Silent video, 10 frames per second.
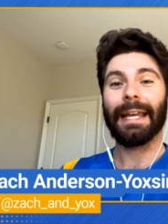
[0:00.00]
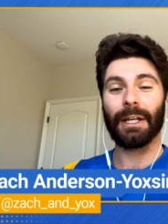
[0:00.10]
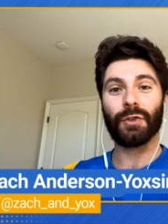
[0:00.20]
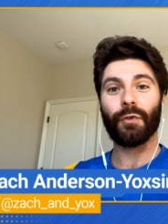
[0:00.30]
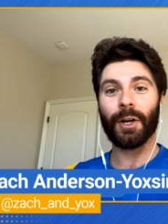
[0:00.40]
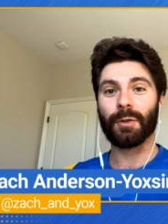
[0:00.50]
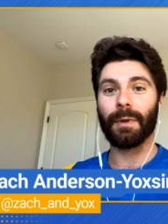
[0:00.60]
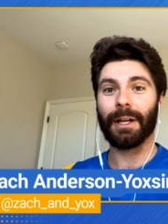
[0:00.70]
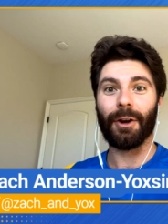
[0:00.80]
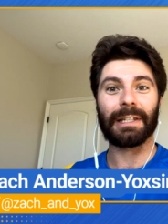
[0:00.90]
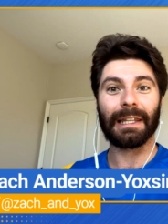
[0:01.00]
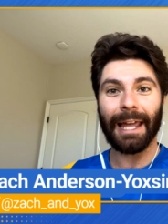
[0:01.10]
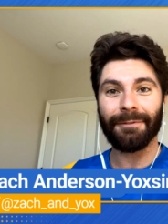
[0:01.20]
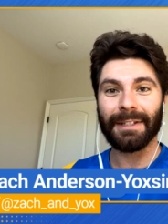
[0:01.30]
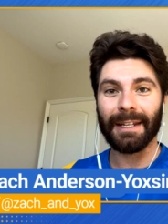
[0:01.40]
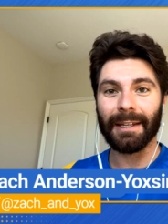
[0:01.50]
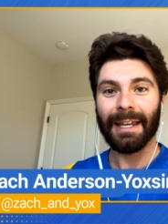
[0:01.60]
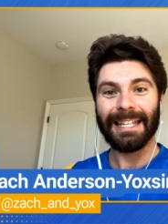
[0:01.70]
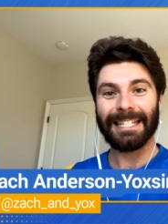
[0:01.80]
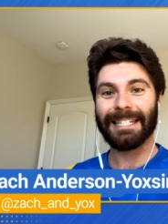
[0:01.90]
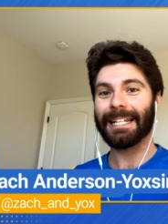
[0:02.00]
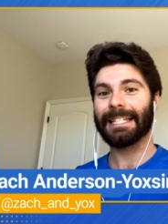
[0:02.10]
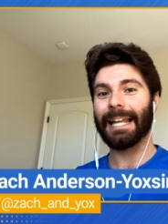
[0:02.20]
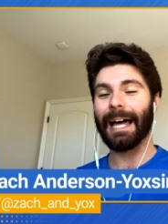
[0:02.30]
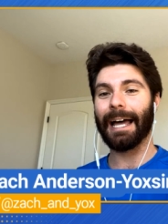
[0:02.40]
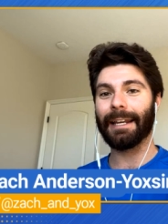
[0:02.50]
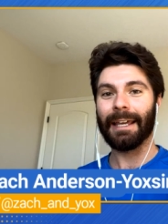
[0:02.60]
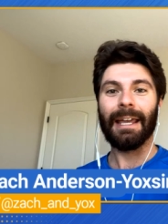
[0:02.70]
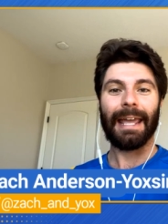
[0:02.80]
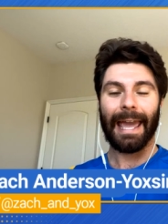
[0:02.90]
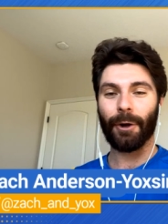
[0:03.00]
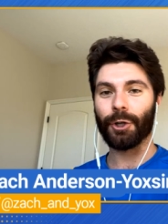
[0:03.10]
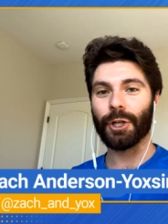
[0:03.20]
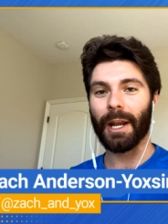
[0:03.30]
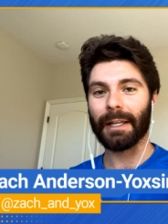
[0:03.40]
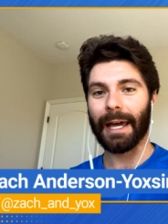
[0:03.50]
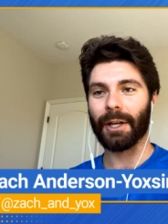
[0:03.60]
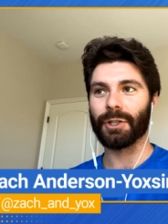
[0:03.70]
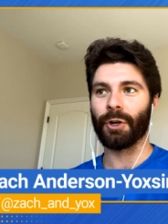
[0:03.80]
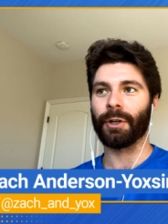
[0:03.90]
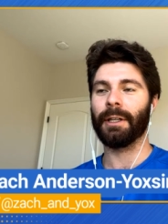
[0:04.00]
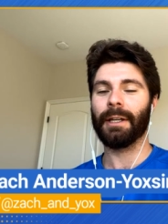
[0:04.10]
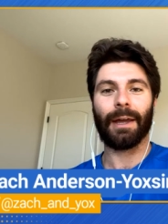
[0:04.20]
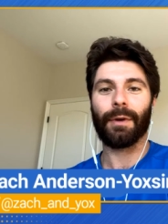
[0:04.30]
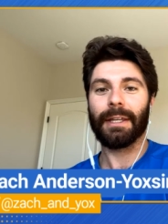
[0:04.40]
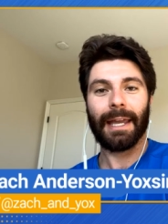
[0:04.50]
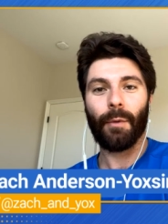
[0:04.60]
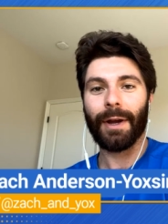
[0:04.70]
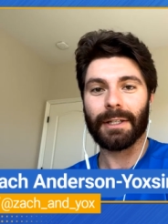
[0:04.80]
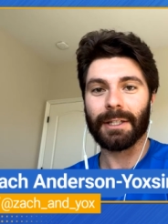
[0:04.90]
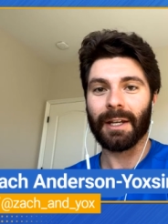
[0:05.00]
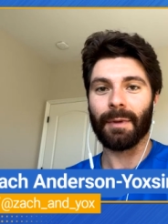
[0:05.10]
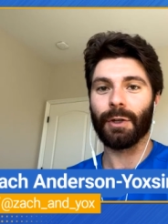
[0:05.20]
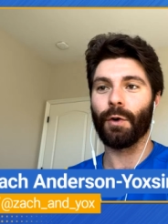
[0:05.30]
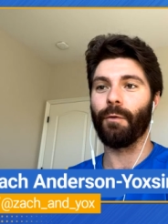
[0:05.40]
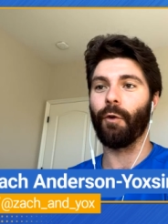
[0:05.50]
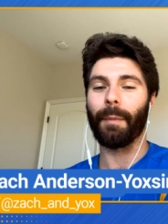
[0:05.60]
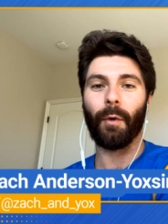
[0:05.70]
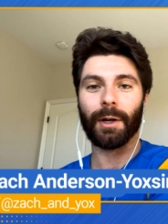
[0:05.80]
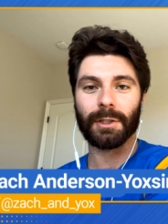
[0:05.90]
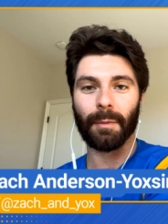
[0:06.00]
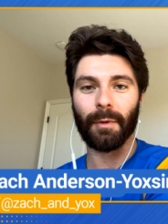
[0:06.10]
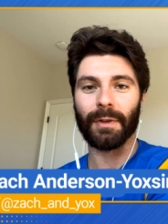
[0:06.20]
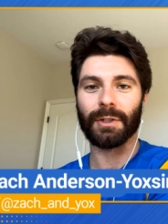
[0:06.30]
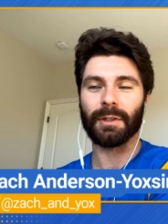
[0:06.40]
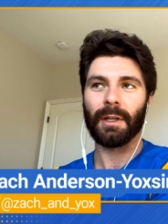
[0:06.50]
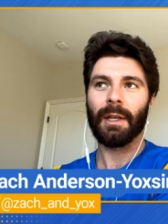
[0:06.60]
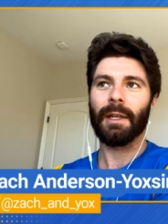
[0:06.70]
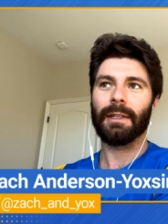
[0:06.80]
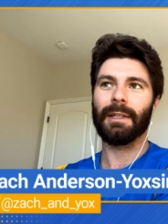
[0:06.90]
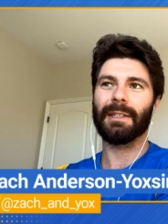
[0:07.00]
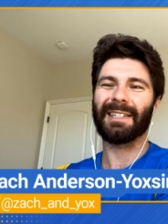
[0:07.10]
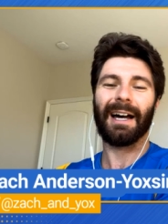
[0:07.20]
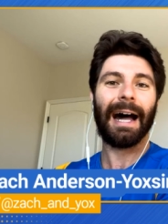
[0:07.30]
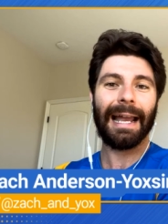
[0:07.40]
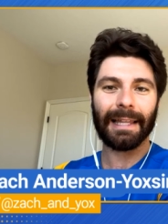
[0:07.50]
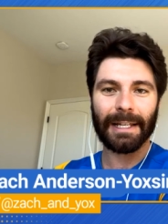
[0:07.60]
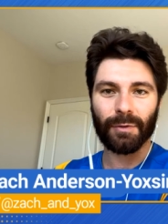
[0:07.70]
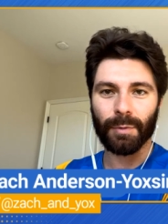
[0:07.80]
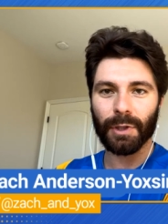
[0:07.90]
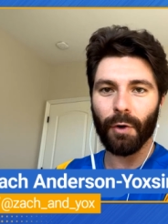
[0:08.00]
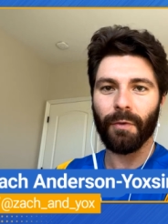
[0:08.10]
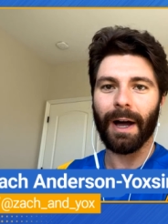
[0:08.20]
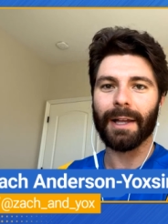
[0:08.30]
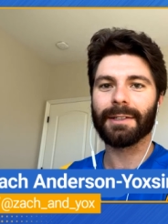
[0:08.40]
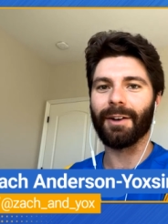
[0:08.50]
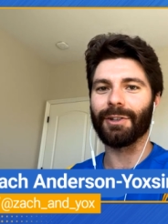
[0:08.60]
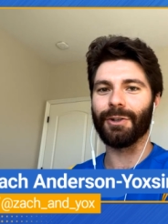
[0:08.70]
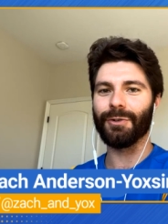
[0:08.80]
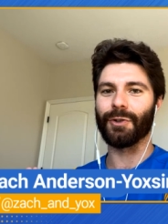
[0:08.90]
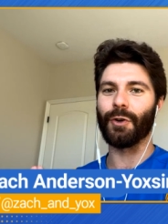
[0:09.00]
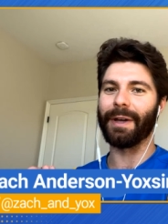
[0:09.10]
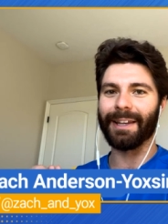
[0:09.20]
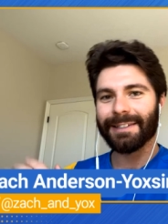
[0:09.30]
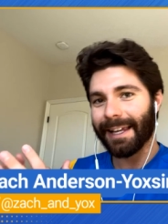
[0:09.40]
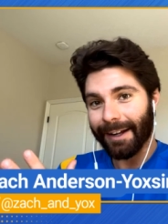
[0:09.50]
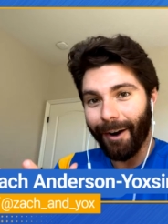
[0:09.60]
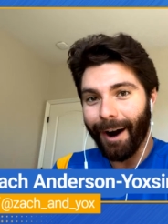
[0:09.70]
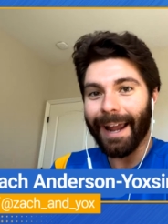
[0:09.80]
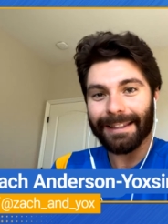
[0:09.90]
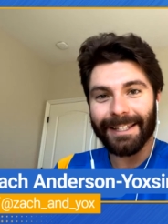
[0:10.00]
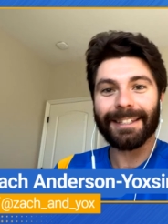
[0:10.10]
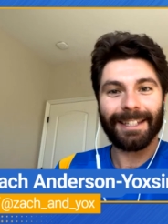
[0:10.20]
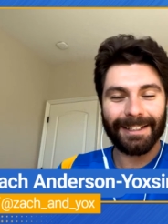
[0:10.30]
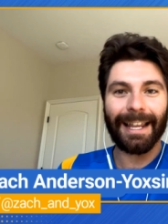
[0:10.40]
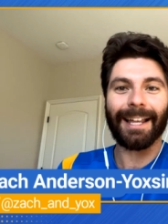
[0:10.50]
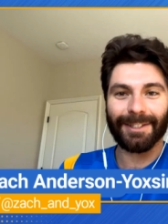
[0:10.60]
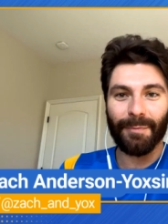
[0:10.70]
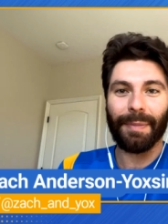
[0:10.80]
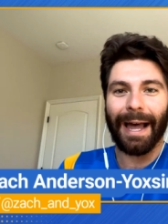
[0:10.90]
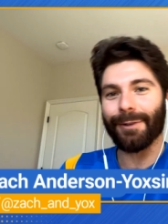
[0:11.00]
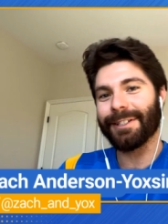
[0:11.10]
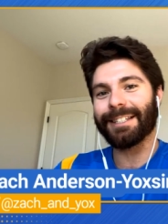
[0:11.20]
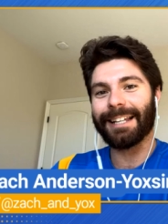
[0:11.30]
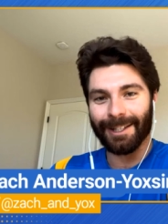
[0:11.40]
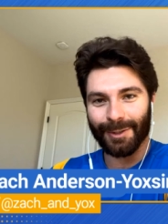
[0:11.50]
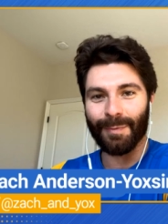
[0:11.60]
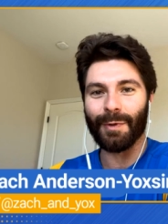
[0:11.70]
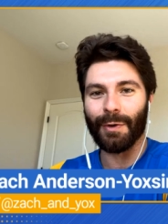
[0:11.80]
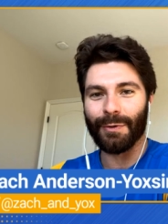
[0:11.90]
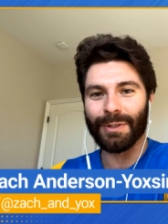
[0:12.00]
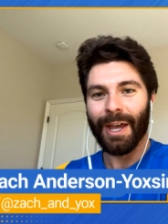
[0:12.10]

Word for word: in his freshman year as a lefty, six nine, energetic out of Turkey. And we can't wait to see him in uniform. I watched some of his his uh, highlights from Tofas on YouTube, and it's like, all right, this kid got some bounce, he's got some moves.